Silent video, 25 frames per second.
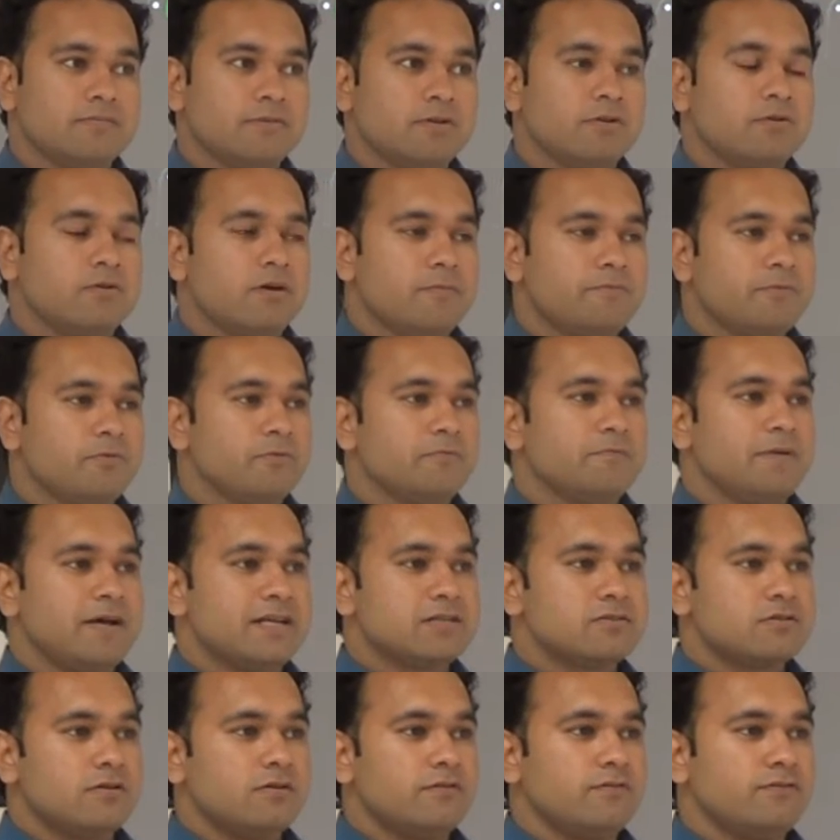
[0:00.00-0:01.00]
up to
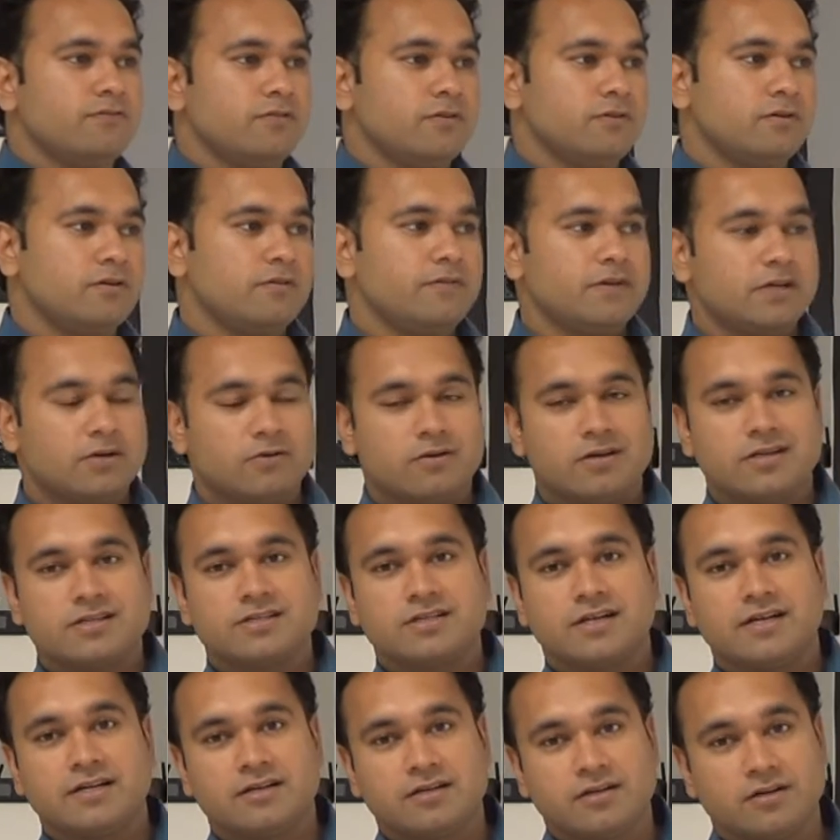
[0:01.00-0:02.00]
best of our
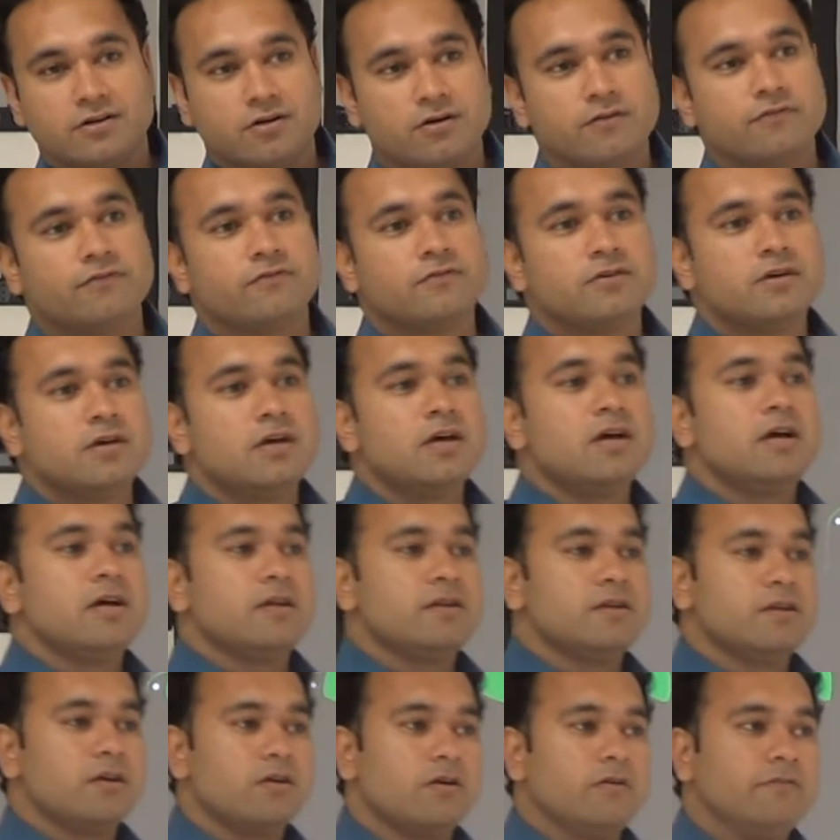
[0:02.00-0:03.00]
knowledge, right? None
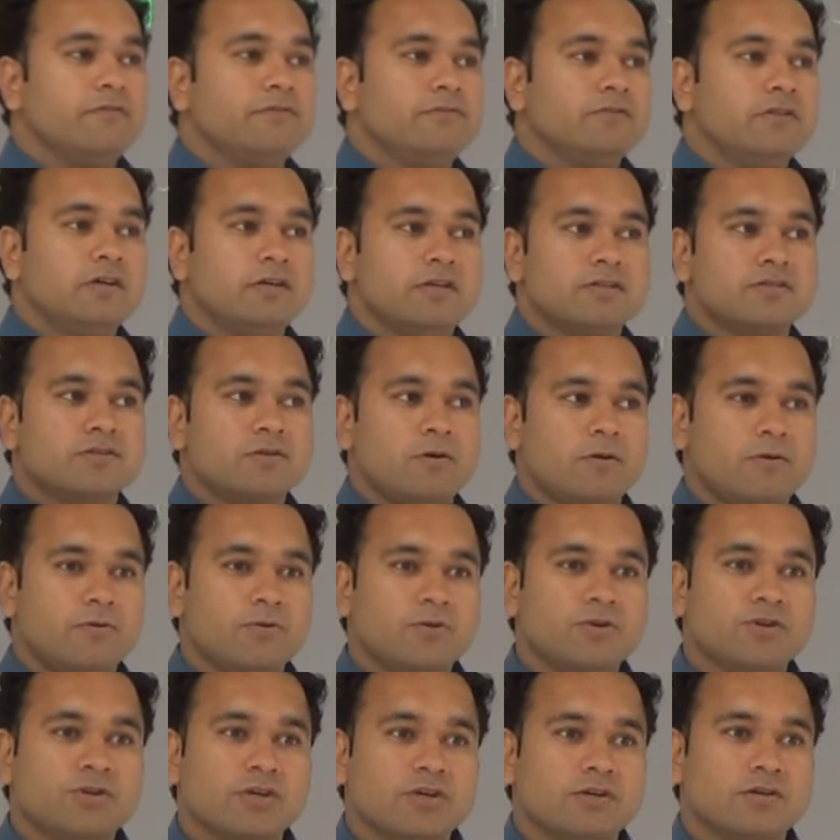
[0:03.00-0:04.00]
of the
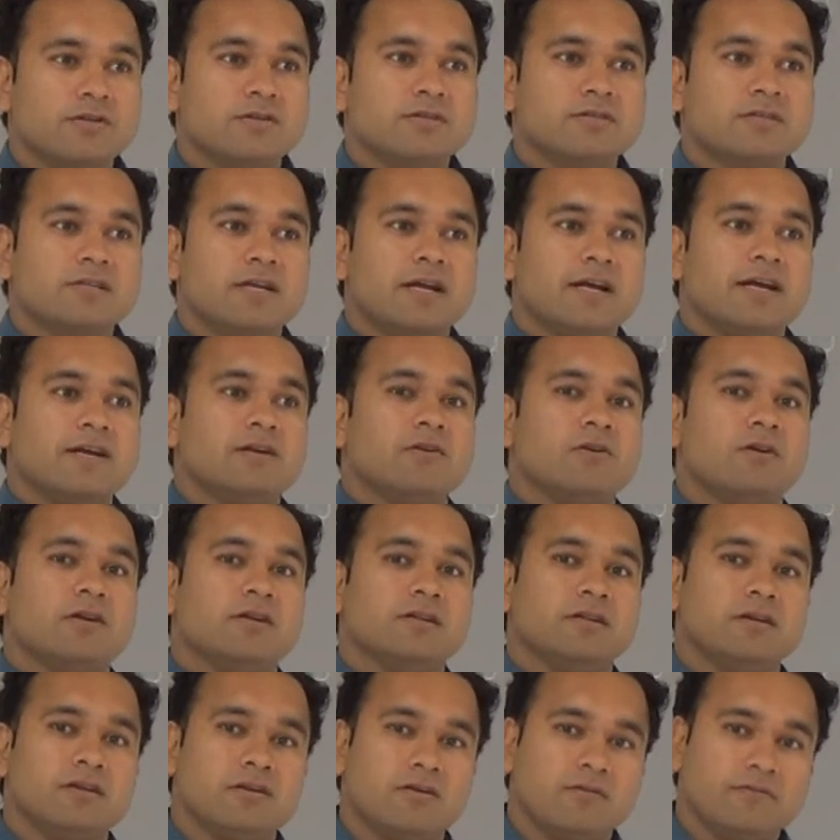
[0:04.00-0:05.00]
solutions, right,
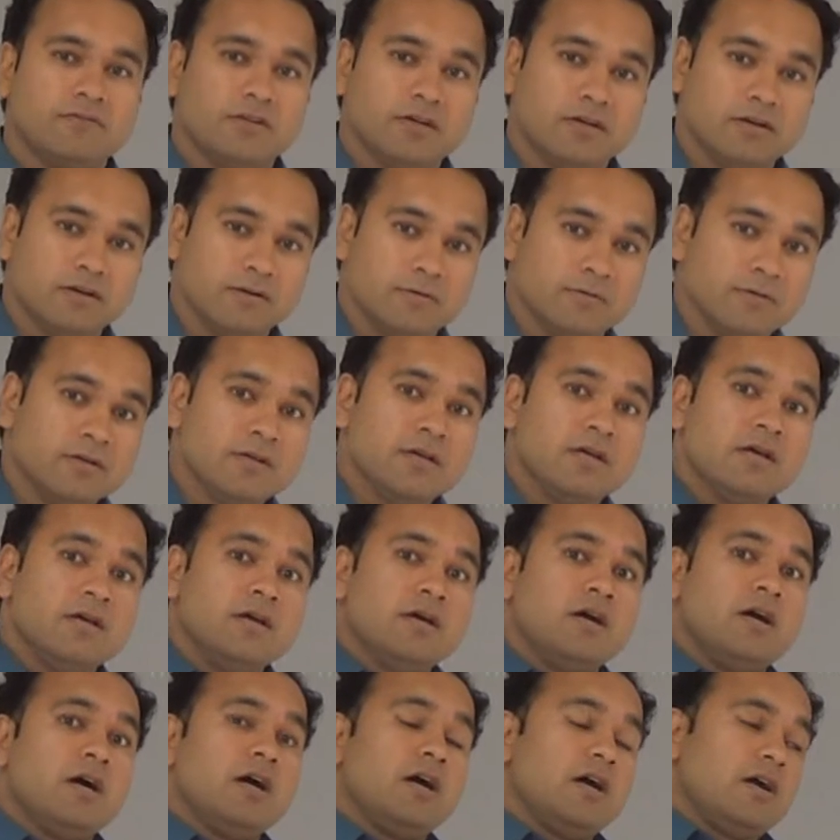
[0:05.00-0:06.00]
or none of the
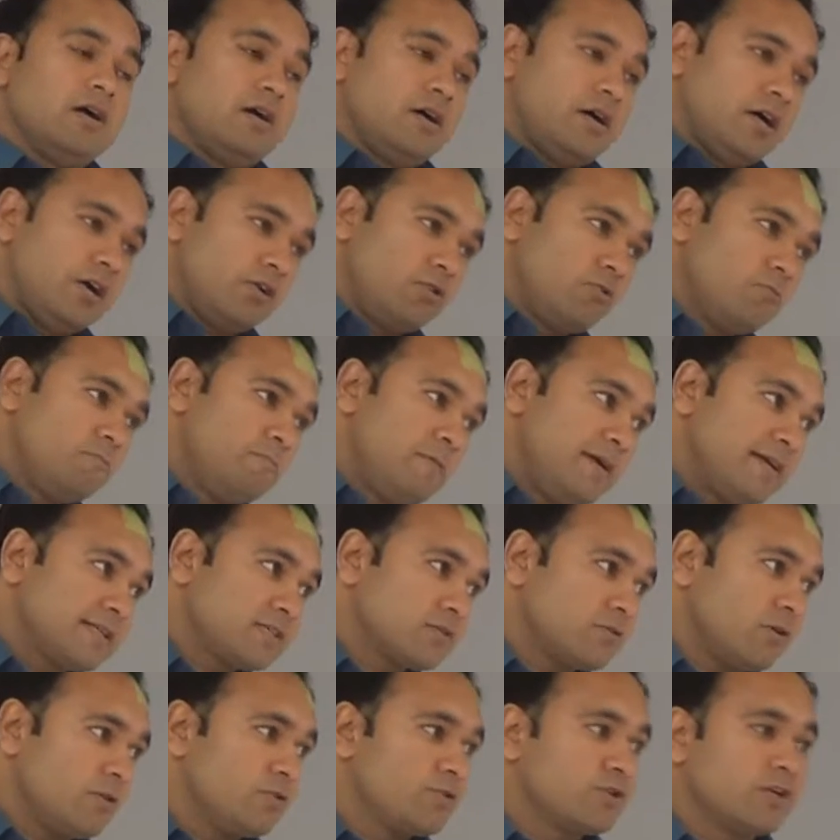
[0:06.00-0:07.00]

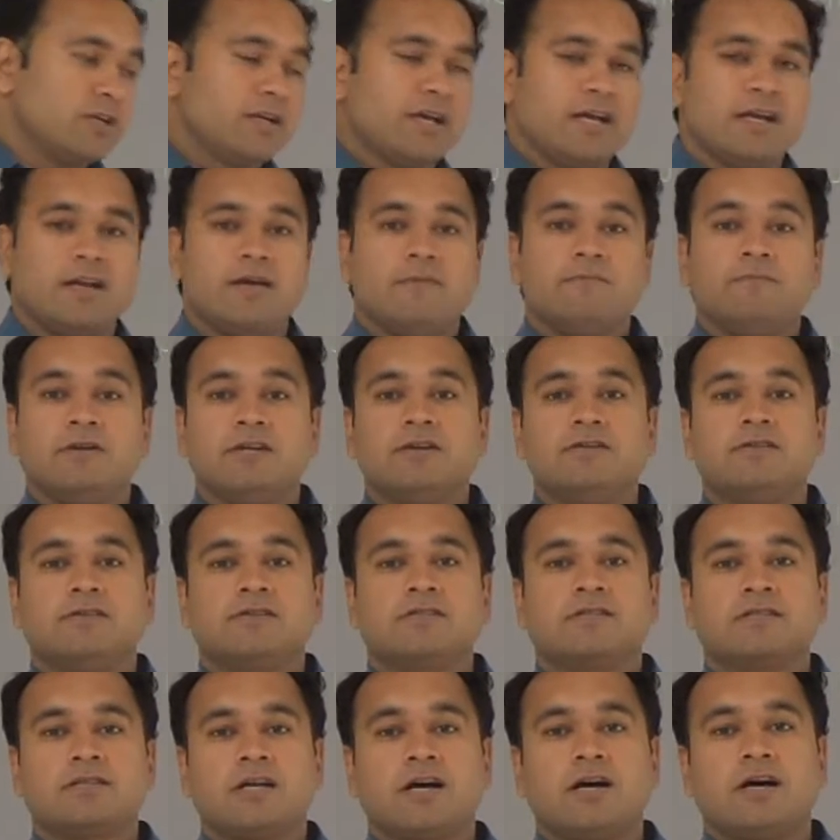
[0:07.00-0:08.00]
Hadoop-based solution
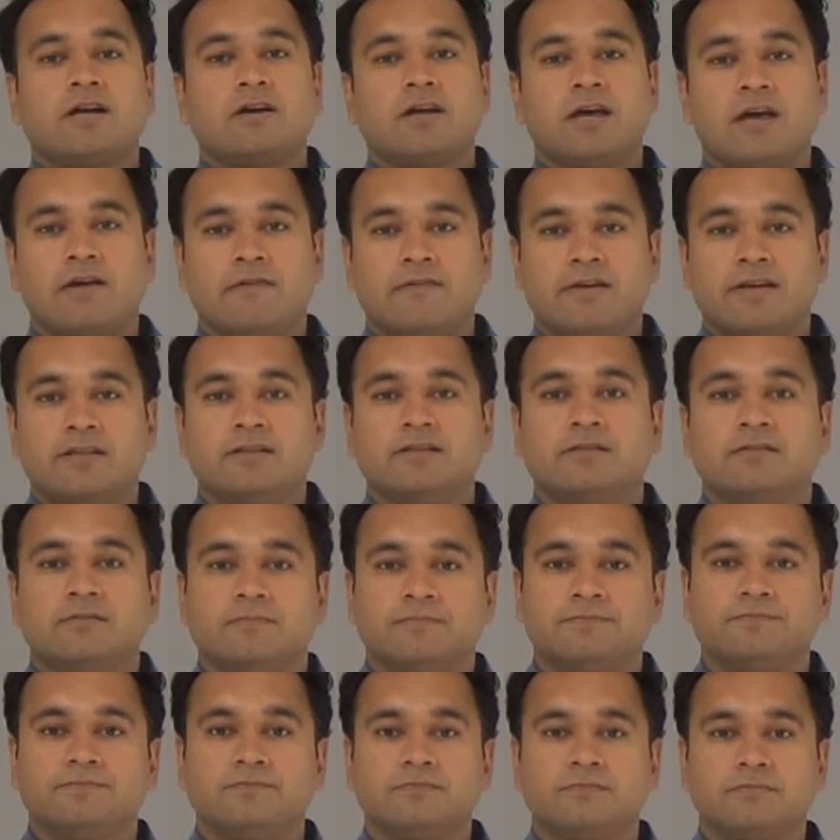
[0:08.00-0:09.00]
enablers are having
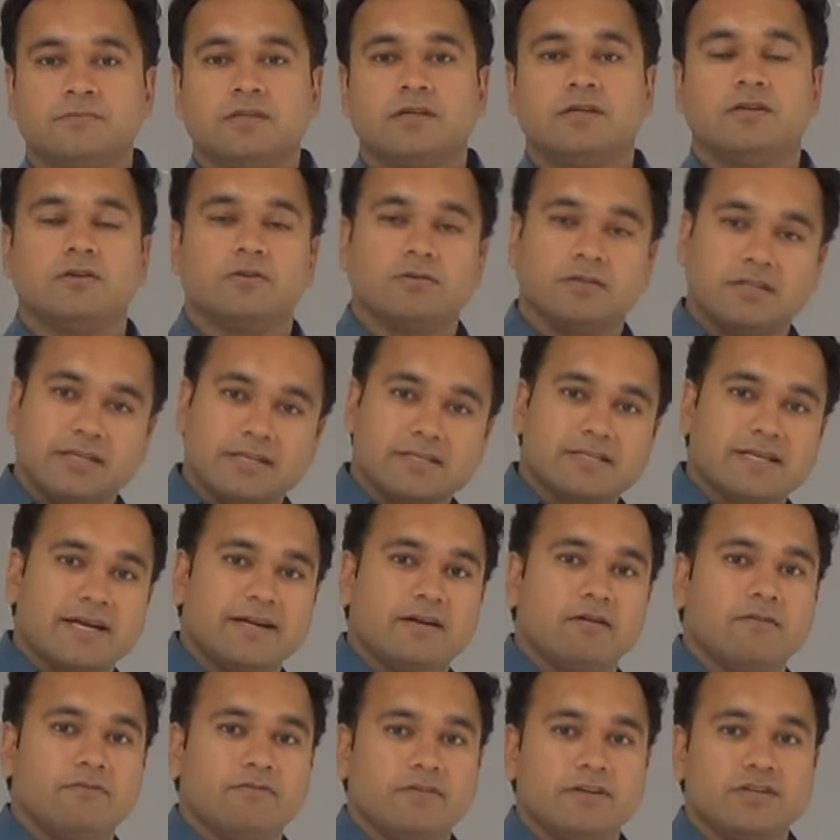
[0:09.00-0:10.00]
this
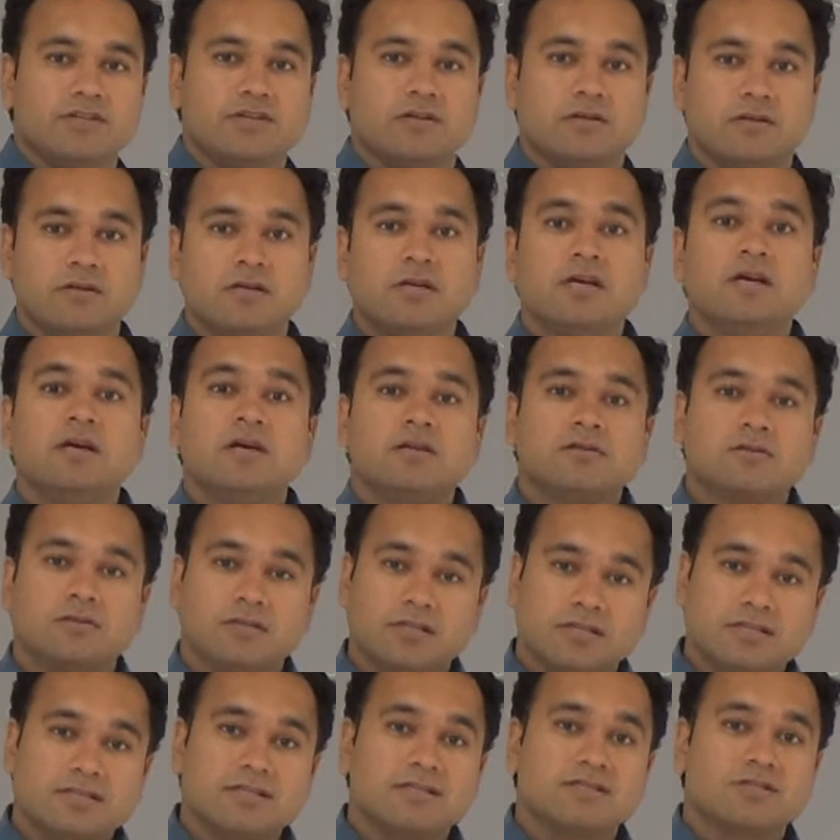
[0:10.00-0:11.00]
kind of feature. So
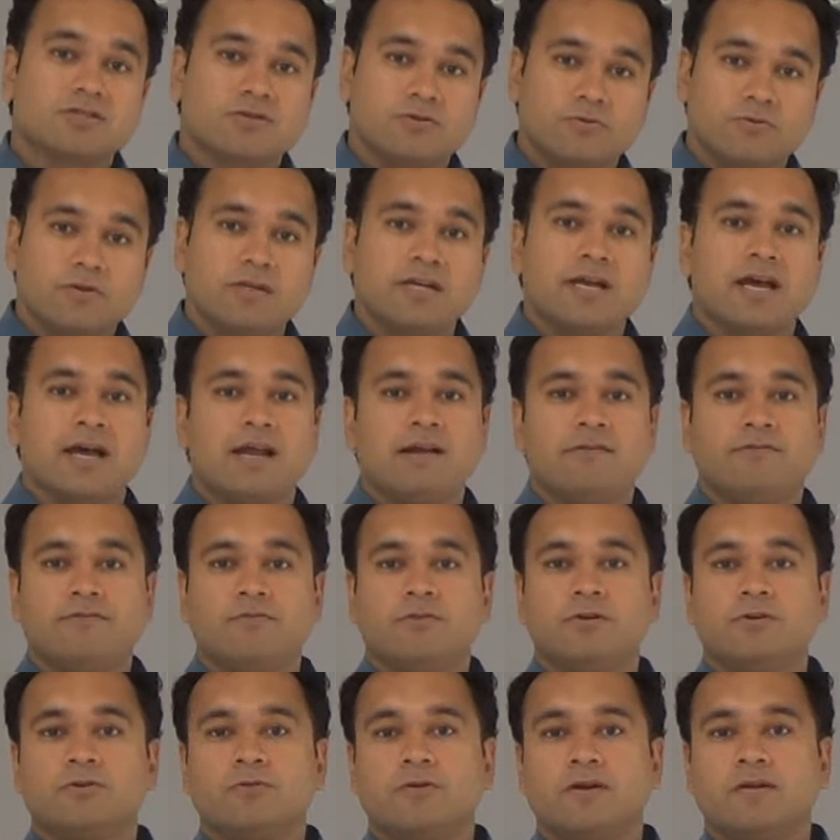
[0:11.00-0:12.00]
this is truly
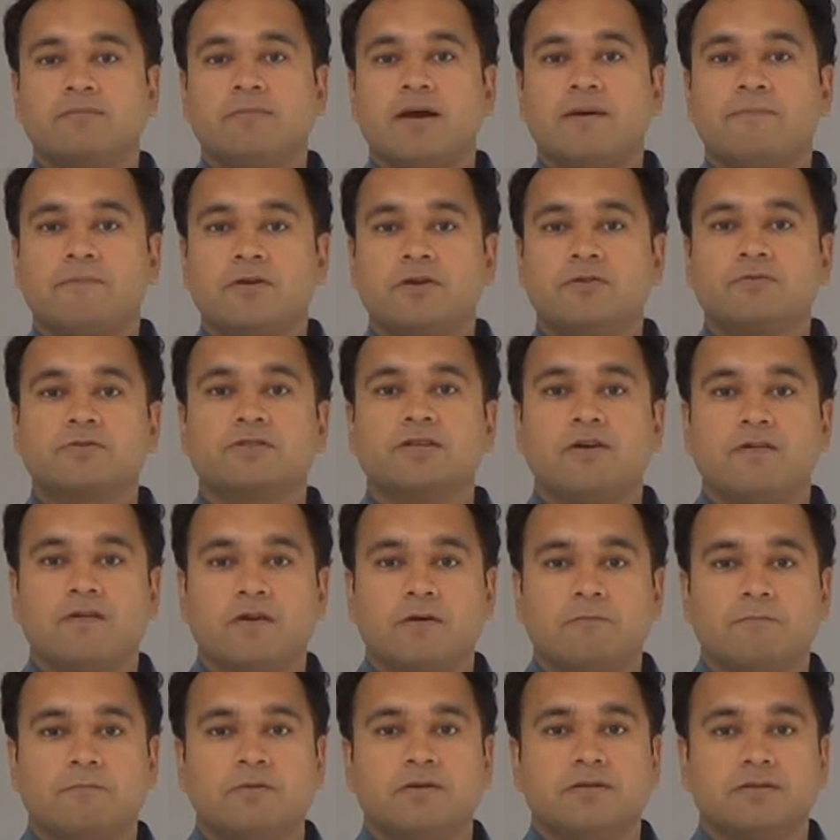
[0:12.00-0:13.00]
helpful to the MapReduce
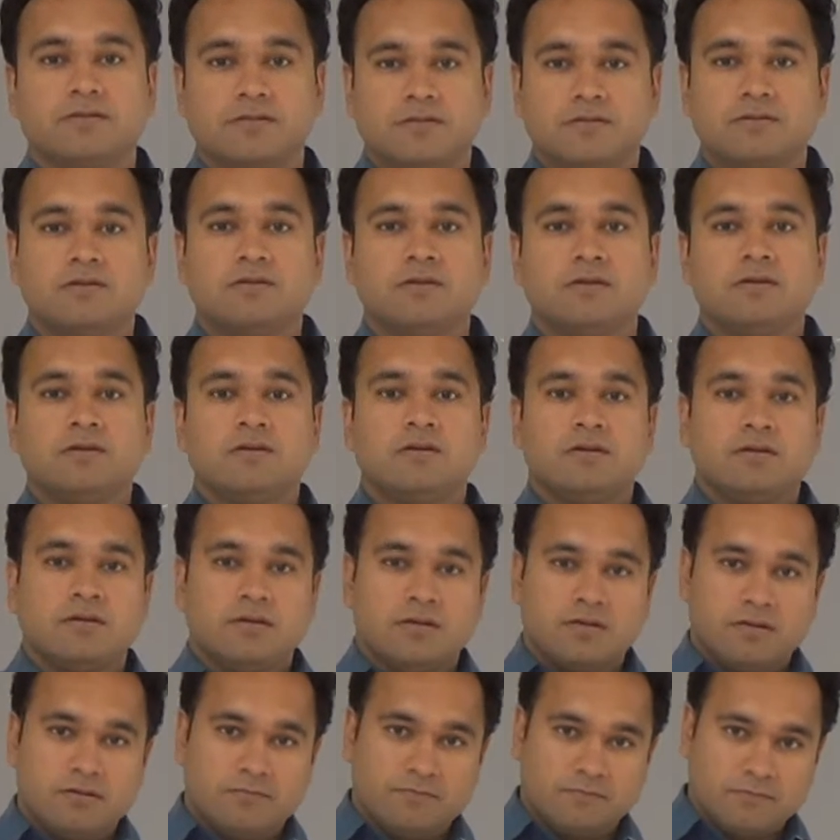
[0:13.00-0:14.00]
developers
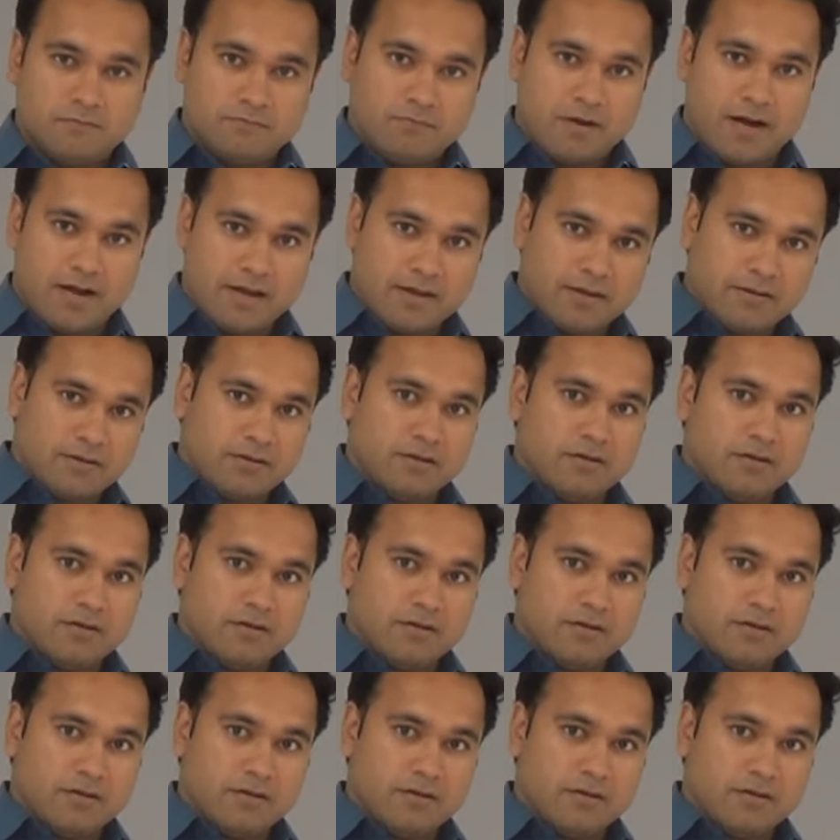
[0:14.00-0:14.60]
by